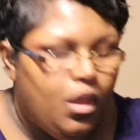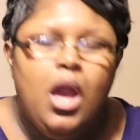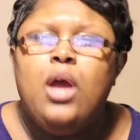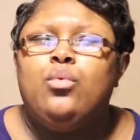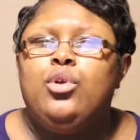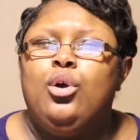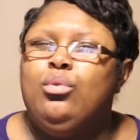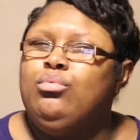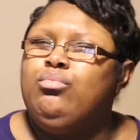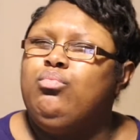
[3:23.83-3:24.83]
I don't
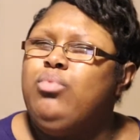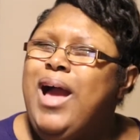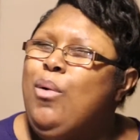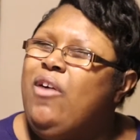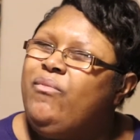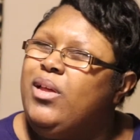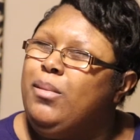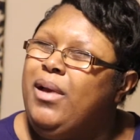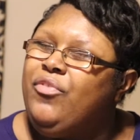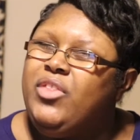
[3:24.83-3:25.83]
know how I feel
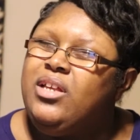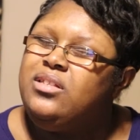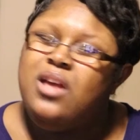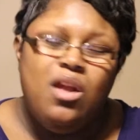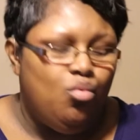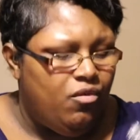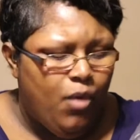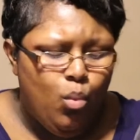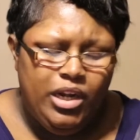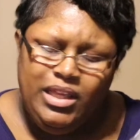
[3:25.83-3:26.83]
about this. I don't know if I
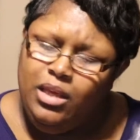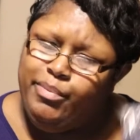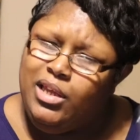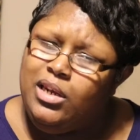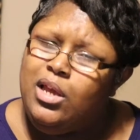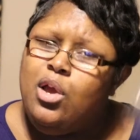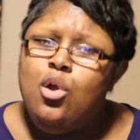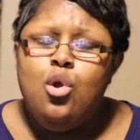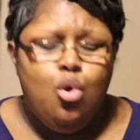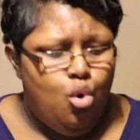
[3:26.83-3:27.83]
want to keep it
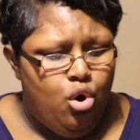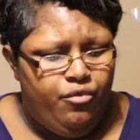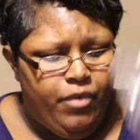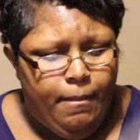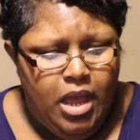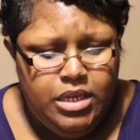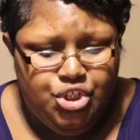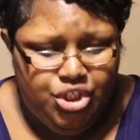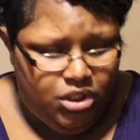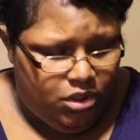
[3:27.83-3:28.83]
or if I might
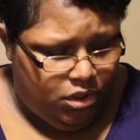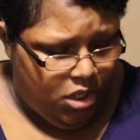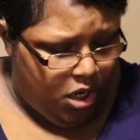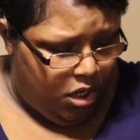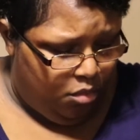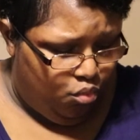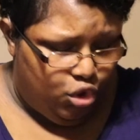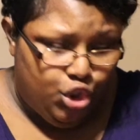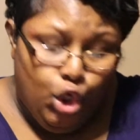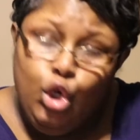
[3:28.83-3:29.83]
just
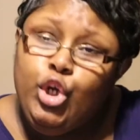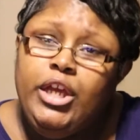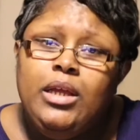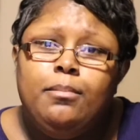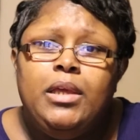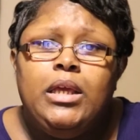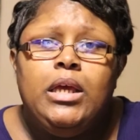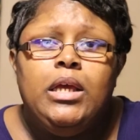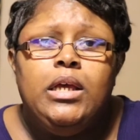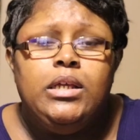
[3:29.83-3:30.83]
return it,
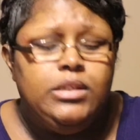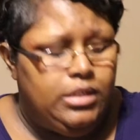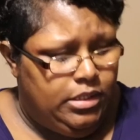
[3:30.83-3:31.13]
because